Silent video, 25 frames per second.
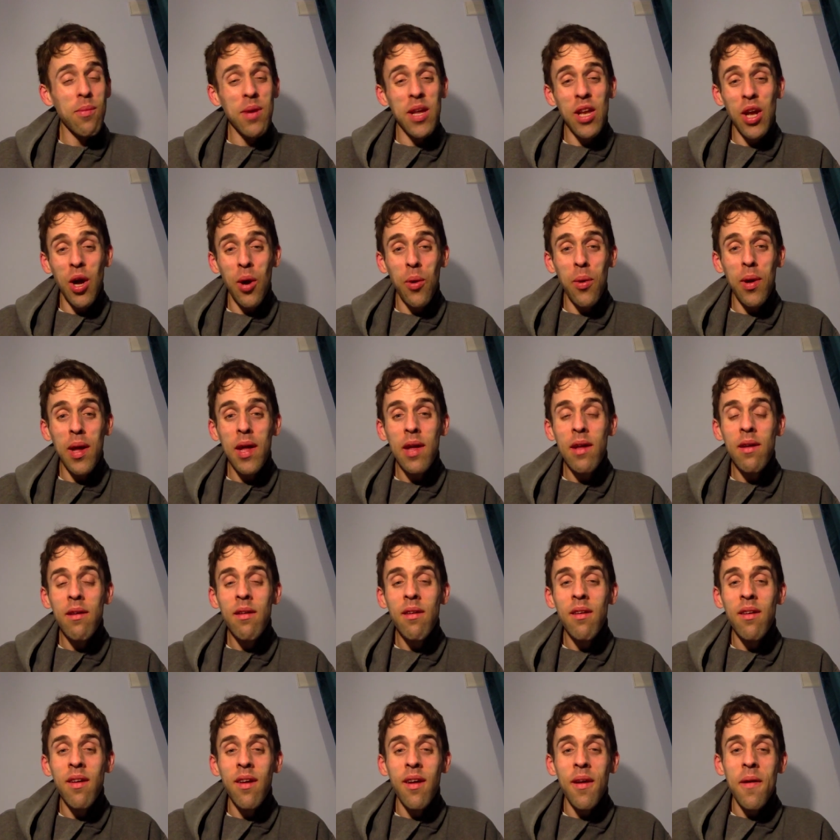me knowing.
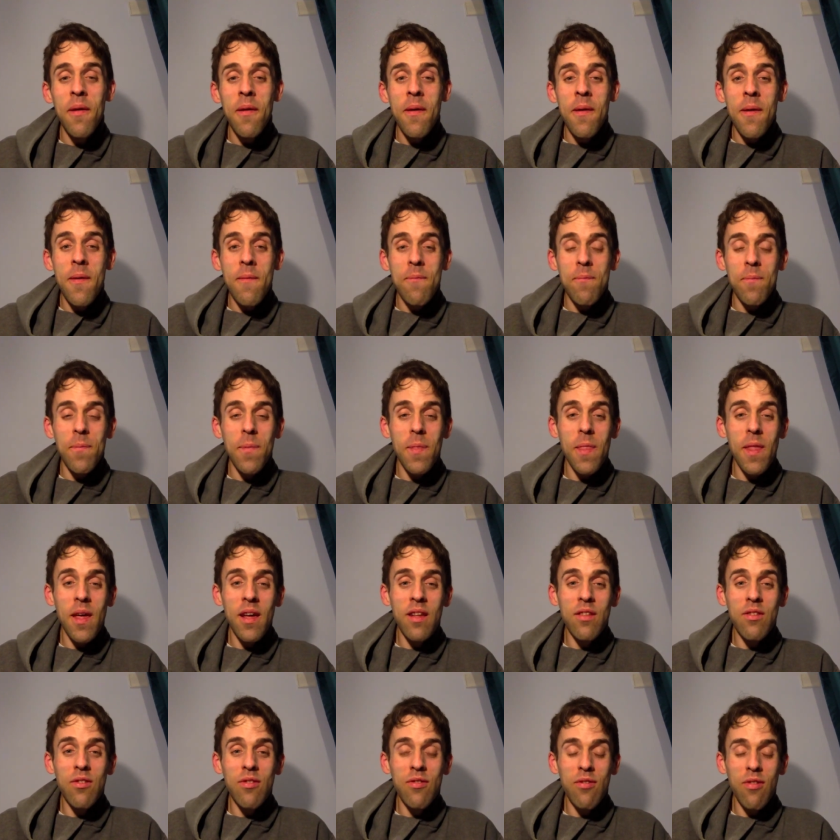
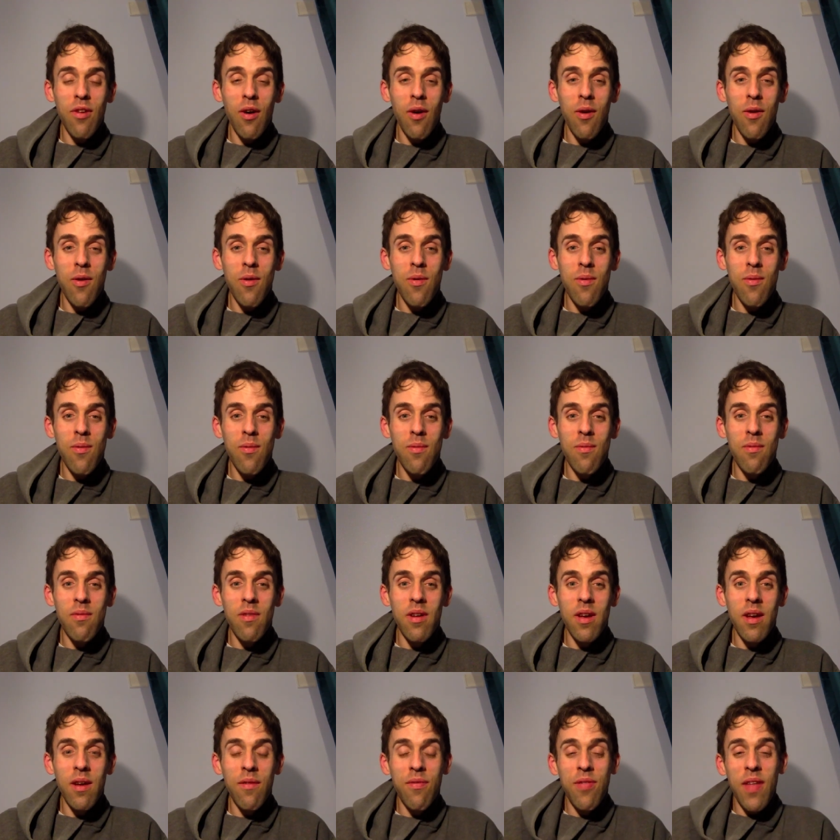And so
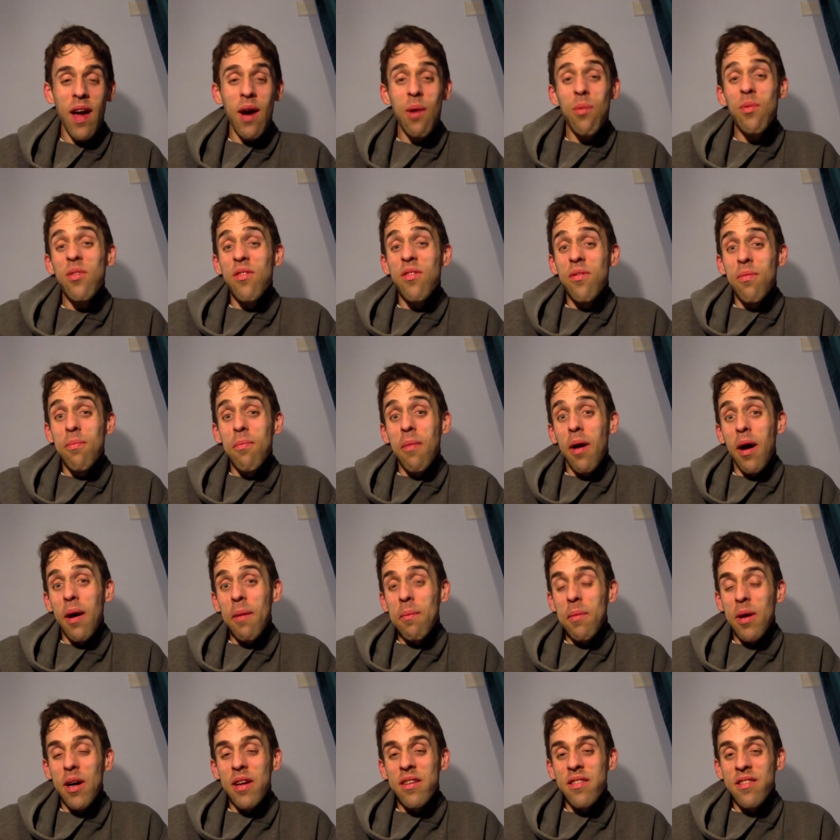if that was my
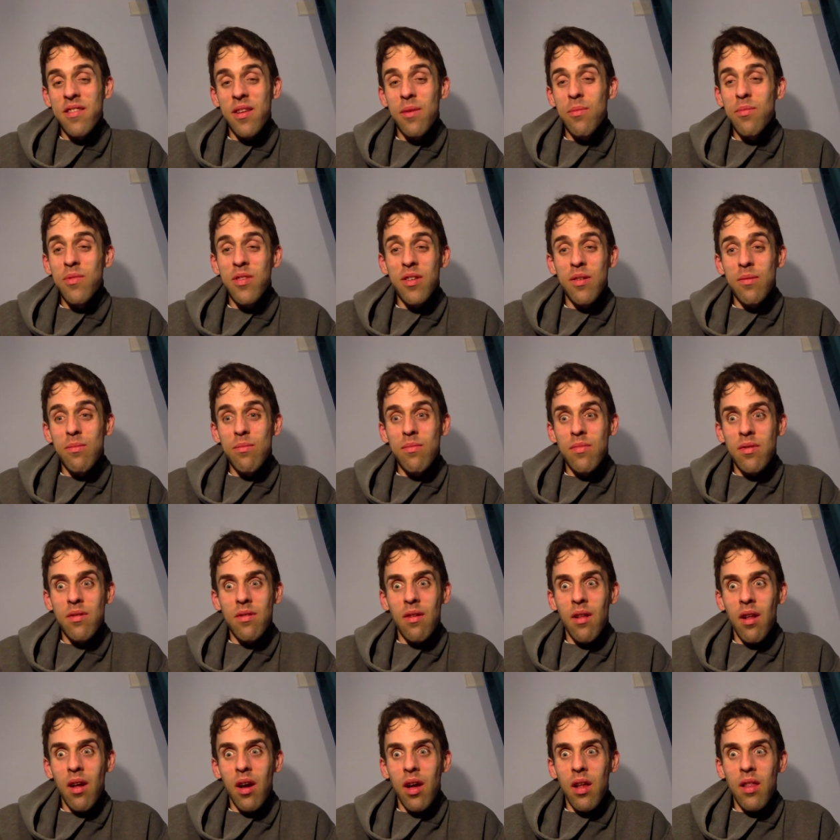minor symptoms,
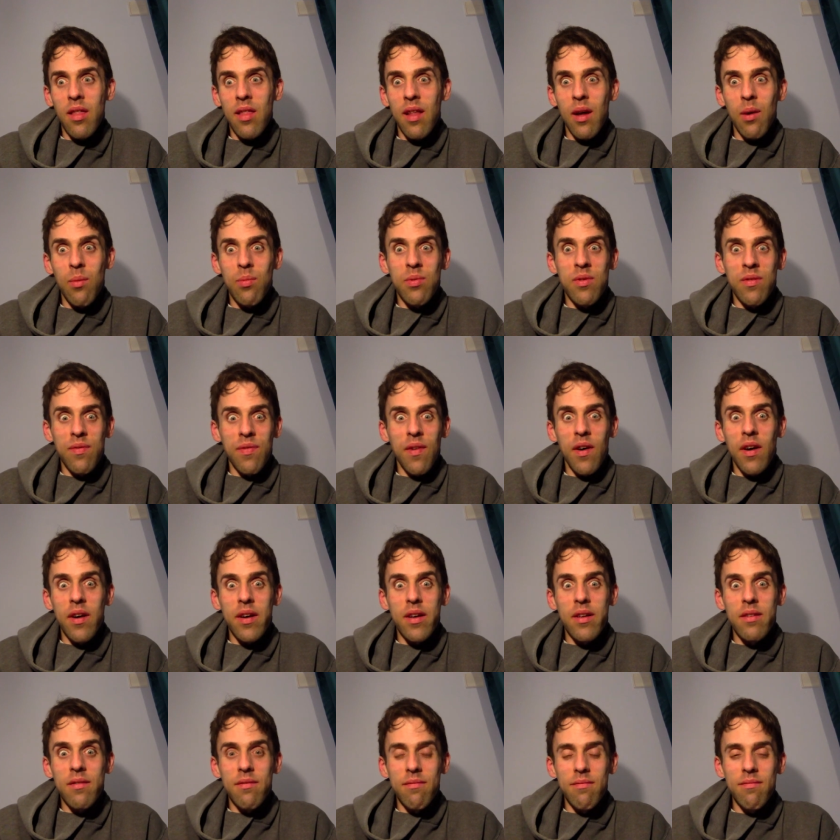like that was
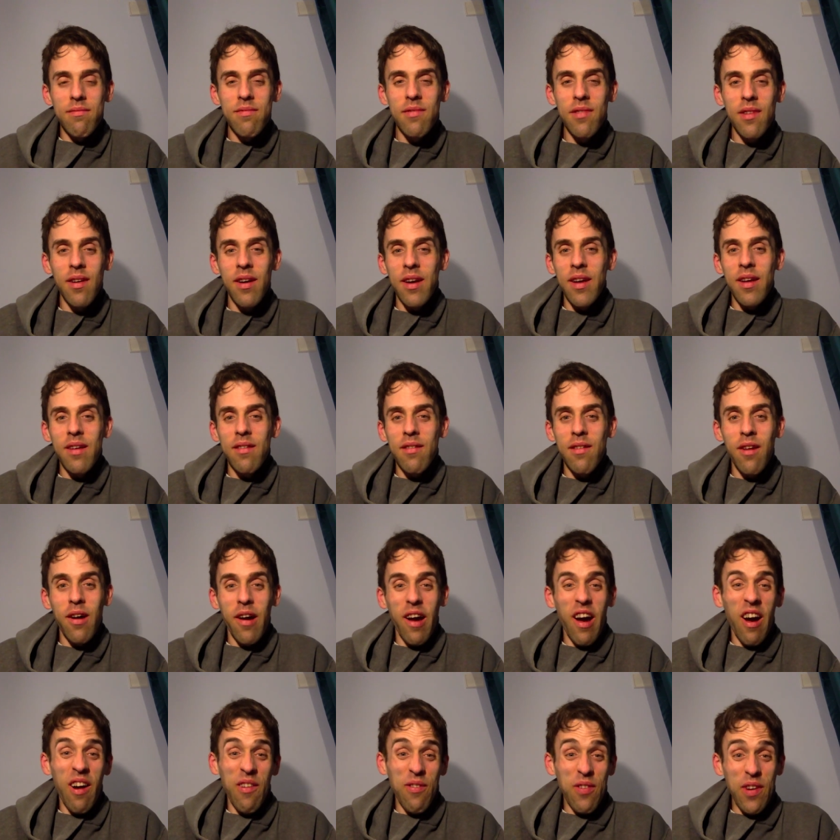fine. Like, like
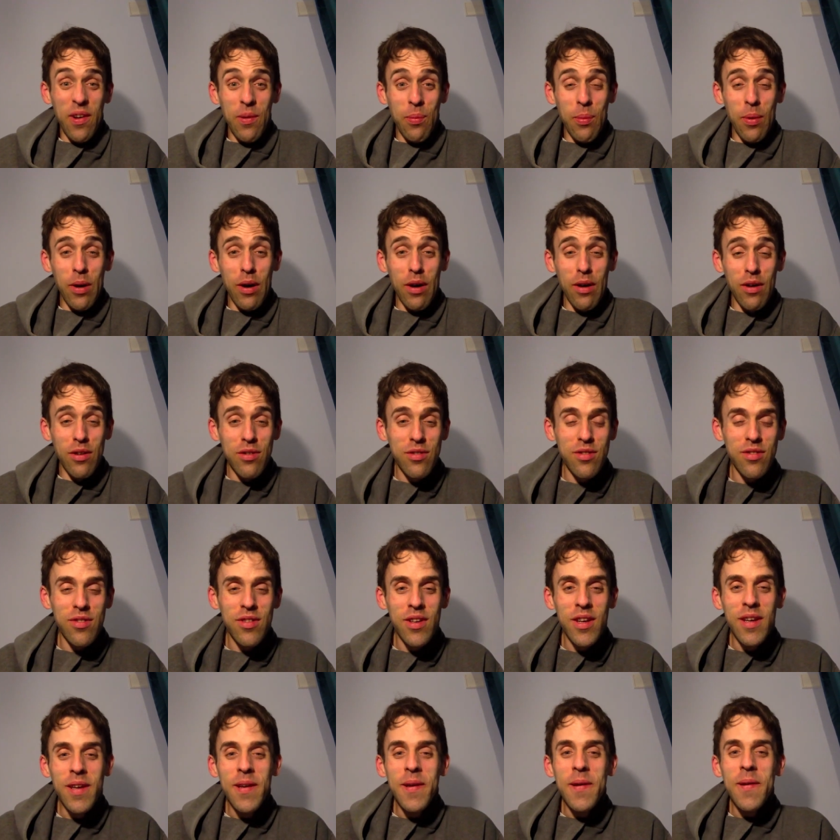I've had worse.
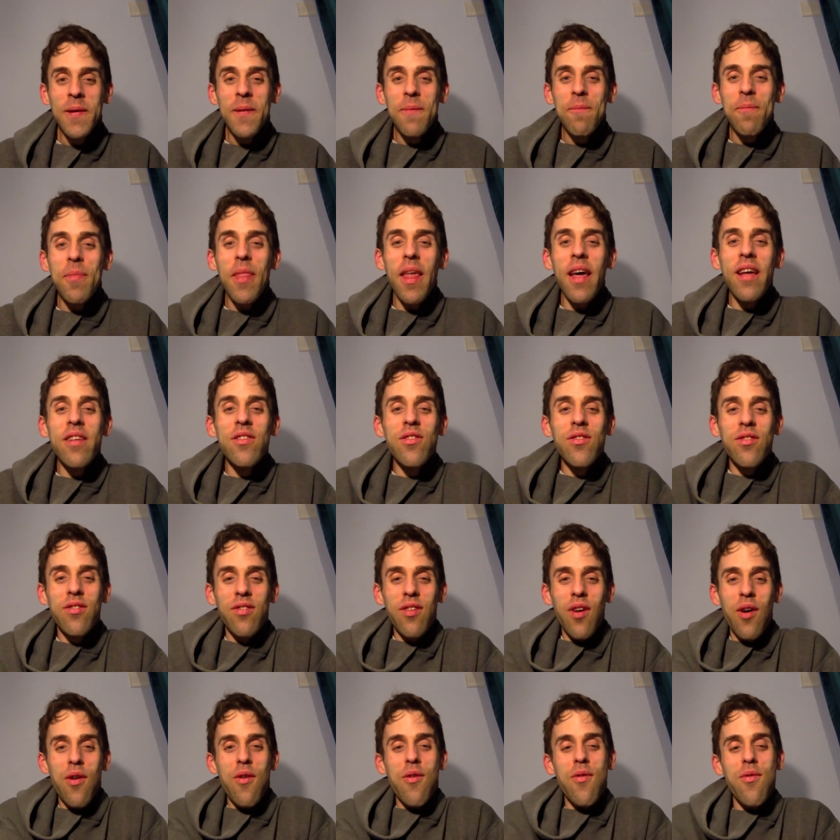And
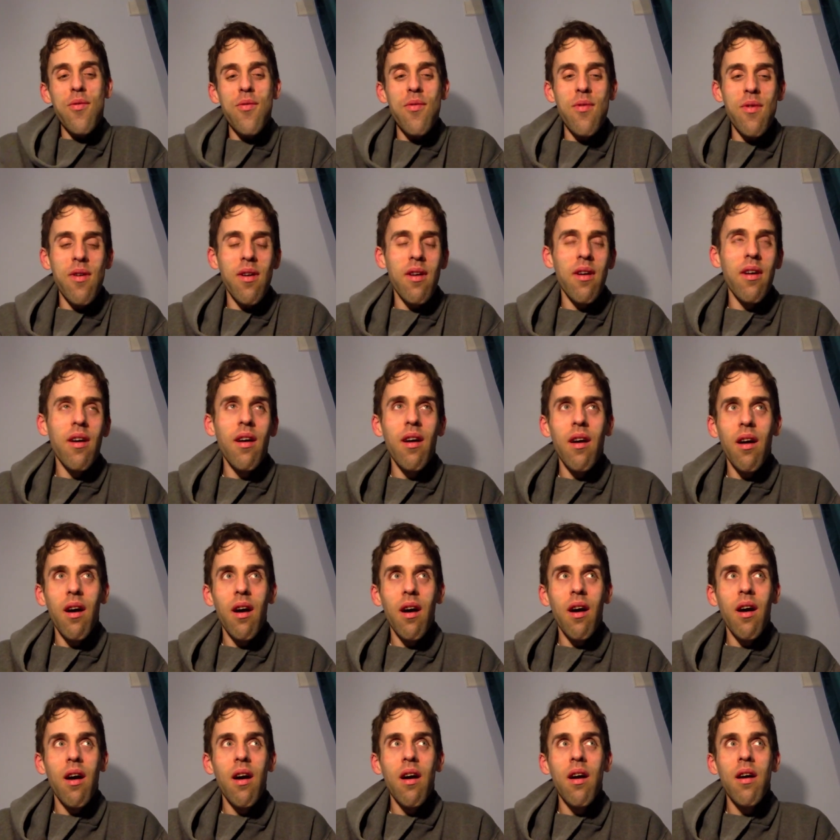so
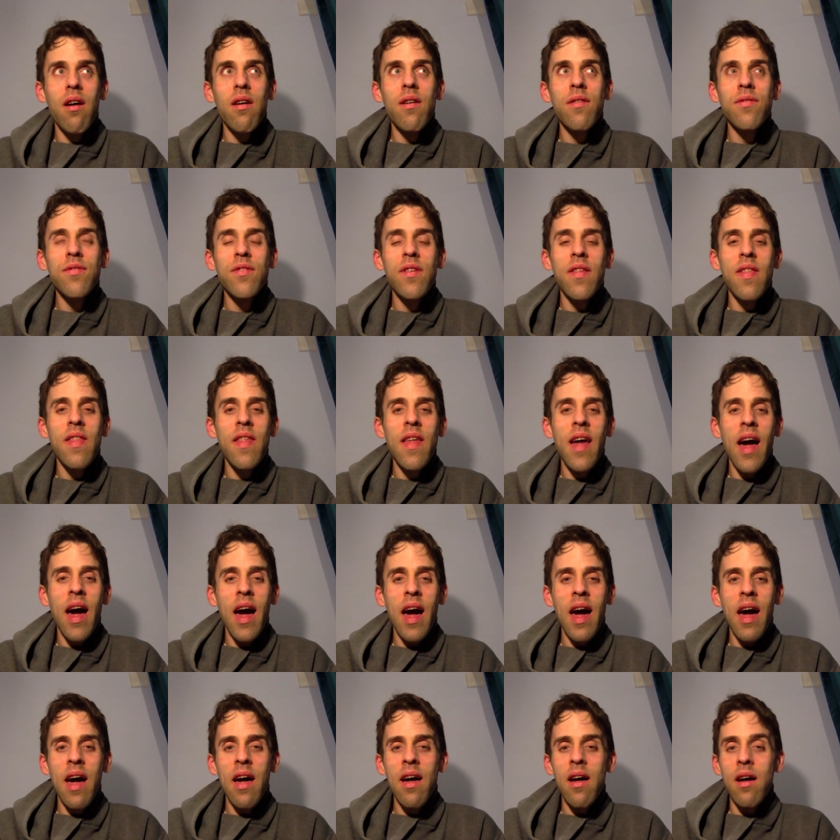after
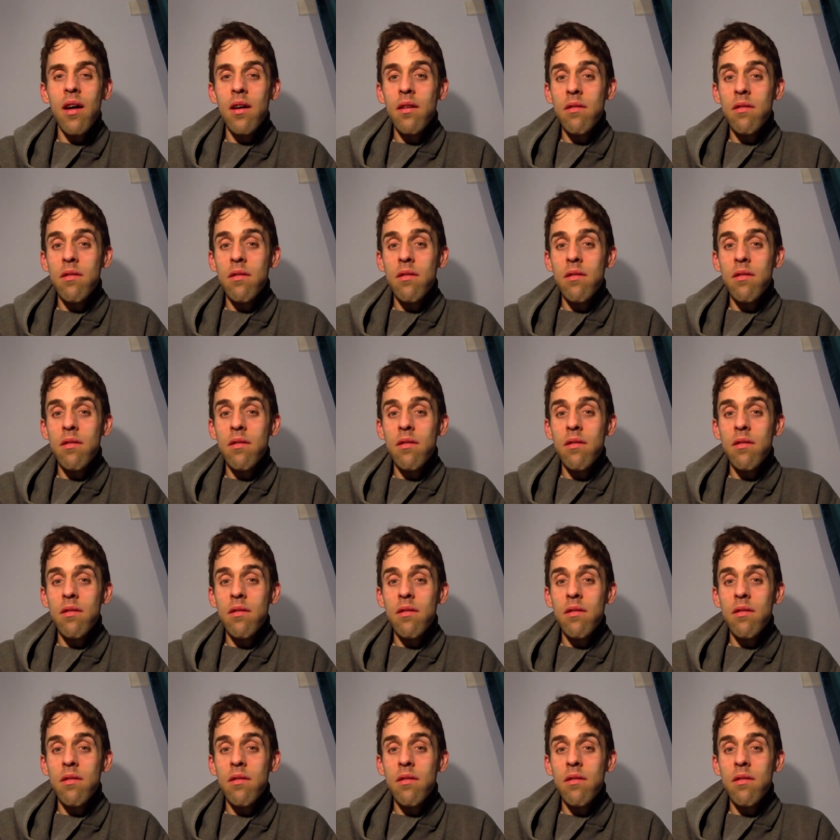that,